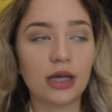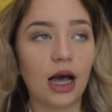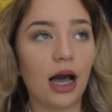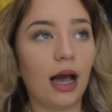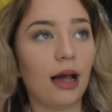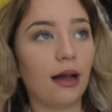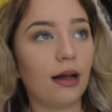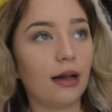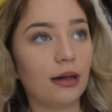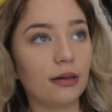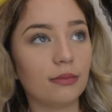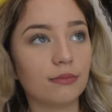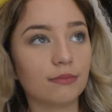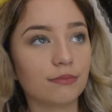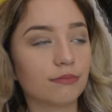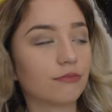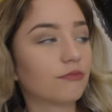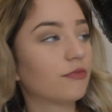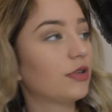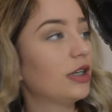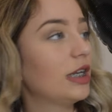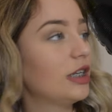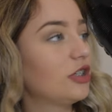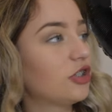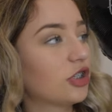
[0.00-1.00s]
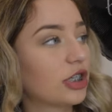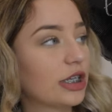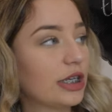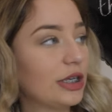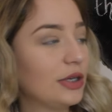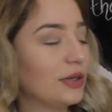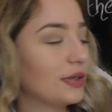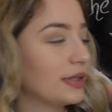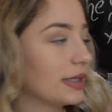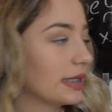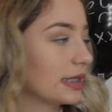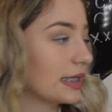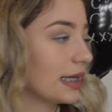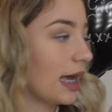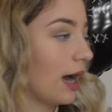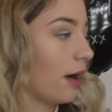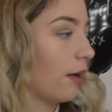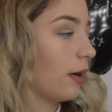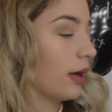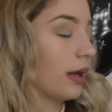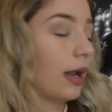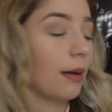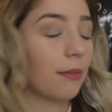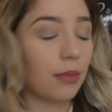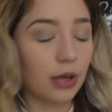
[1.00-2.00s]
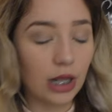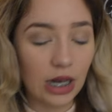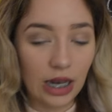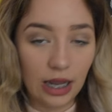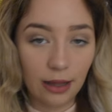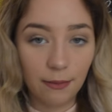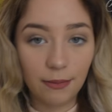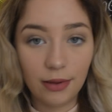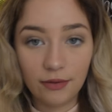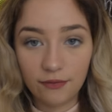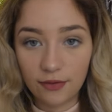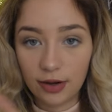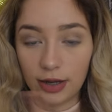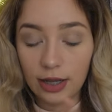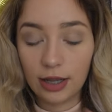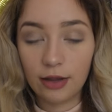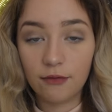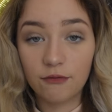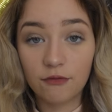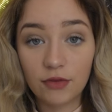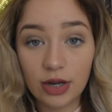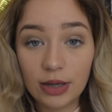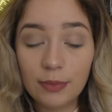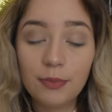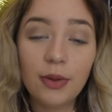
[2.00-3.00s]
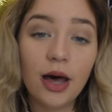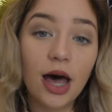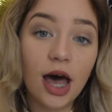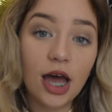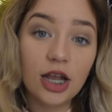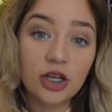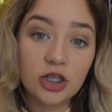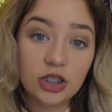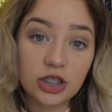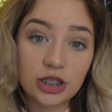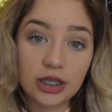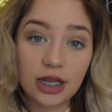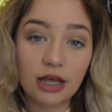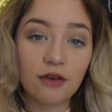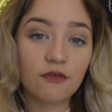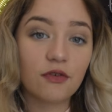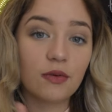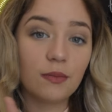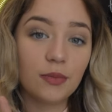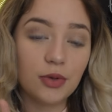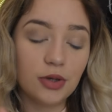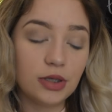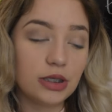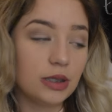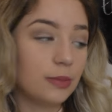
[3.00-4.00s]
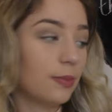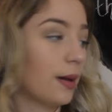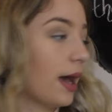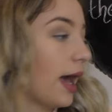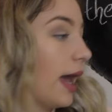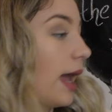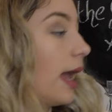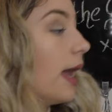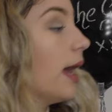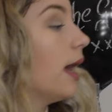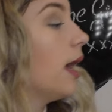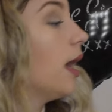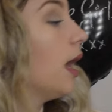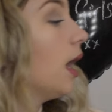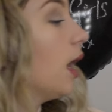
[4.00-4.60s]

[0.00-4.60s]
I'm religiously use this now and I'm gonna be repurchasing it from Beauty Bay